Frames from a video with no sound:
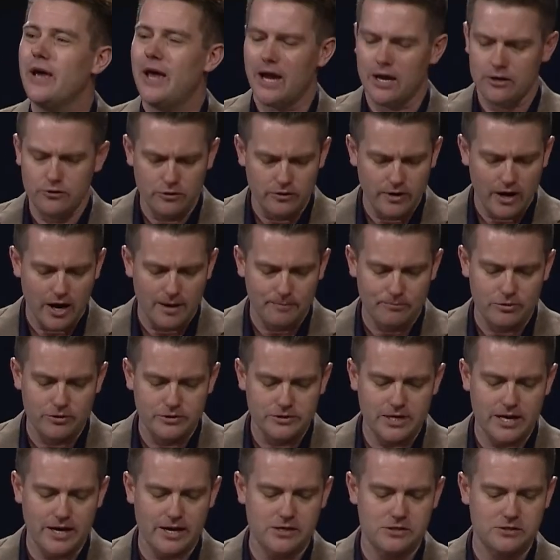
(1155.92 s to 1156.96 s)
And do not
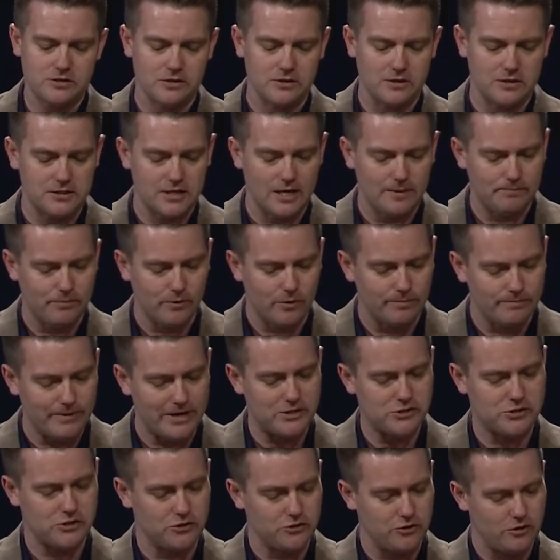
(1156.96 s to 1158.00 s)
protest to the temple
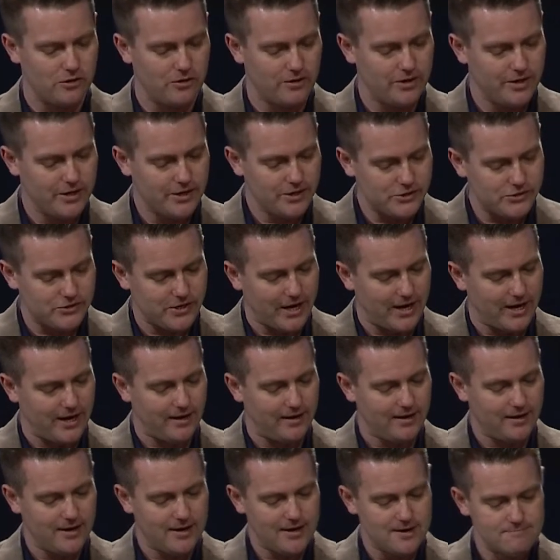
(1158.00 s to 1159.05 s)
messenger,
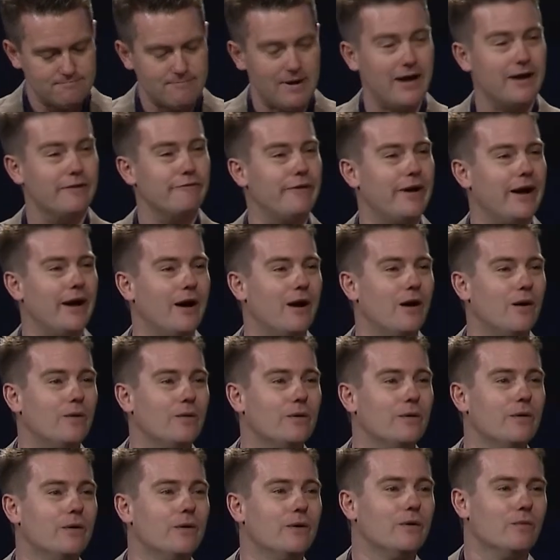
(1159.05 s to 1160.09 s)
saying, My
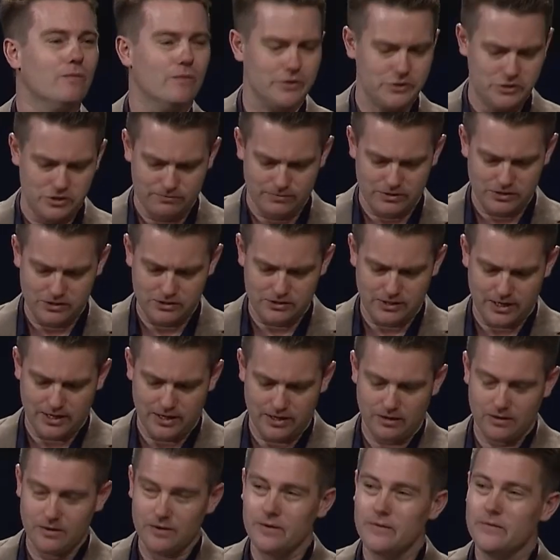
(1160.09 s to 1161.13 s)
vow was a
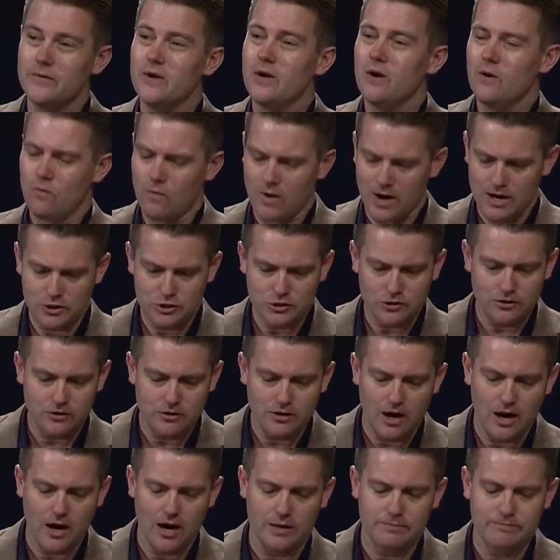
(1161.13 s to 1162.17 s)
mistake. Why should
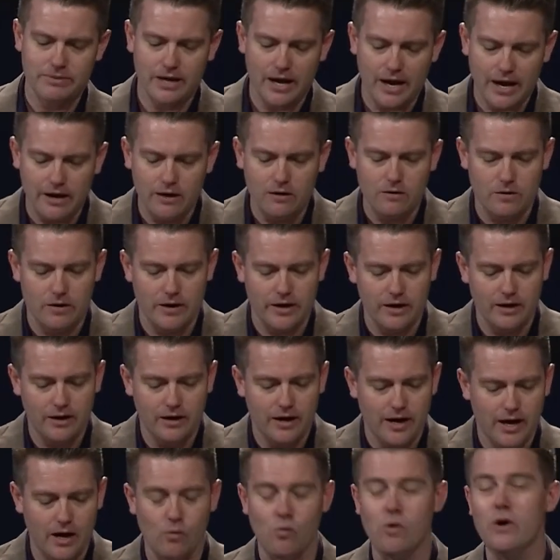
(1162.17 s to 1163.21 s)
God be angry
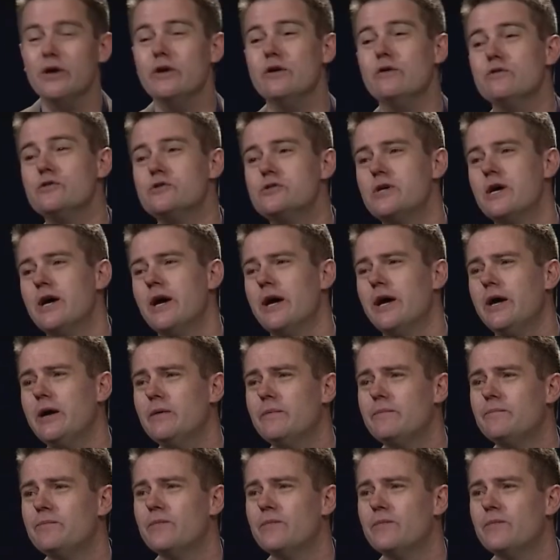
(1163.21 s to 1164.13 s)
at what you say